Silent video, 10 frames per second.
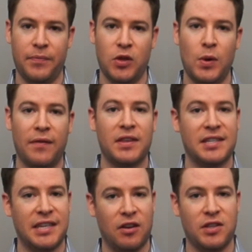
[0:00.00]
You have the
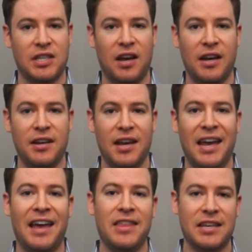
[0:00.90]
sales side
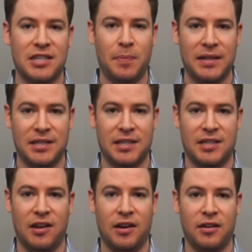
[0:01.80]
and the expenses
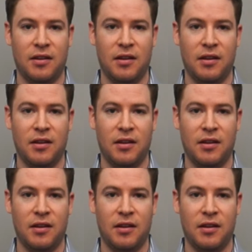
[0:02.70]
side.